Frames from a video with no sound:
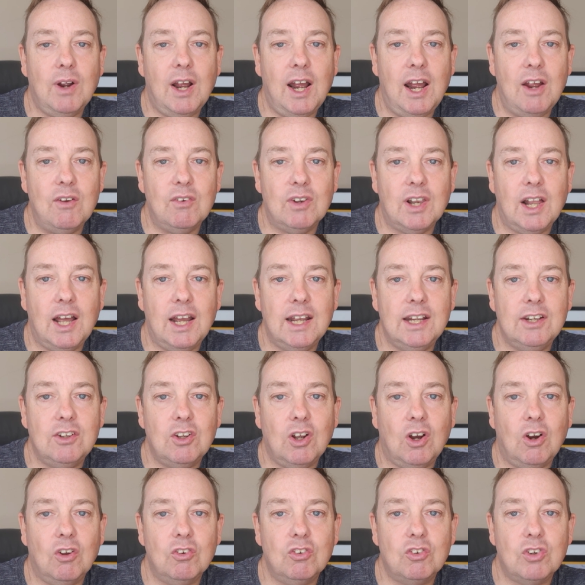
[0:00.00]
outlaid
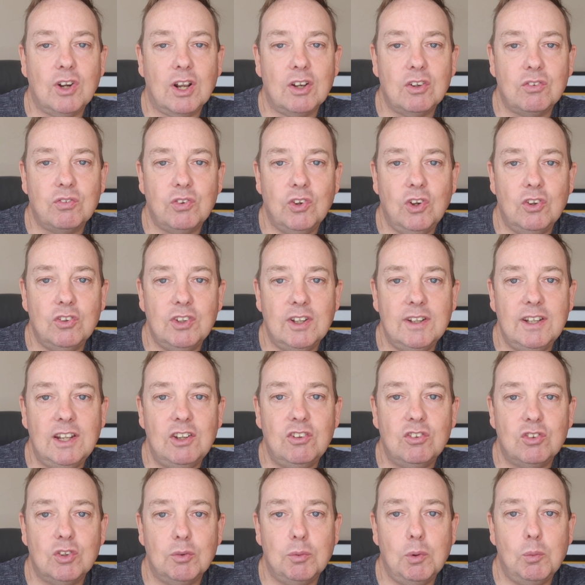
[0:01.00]
on transfers in
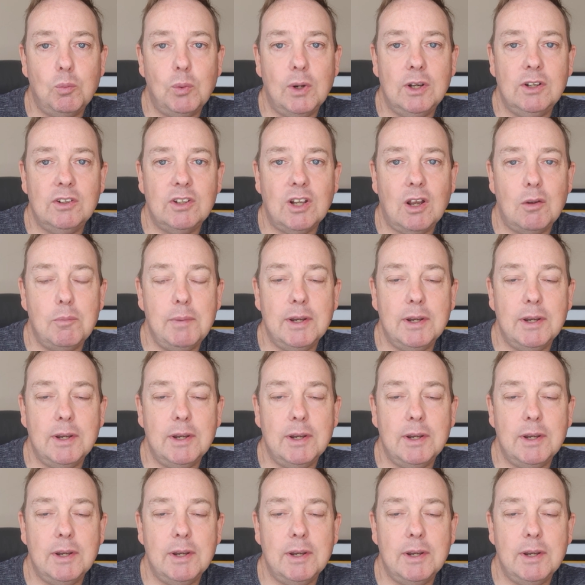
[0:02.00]
this summer window.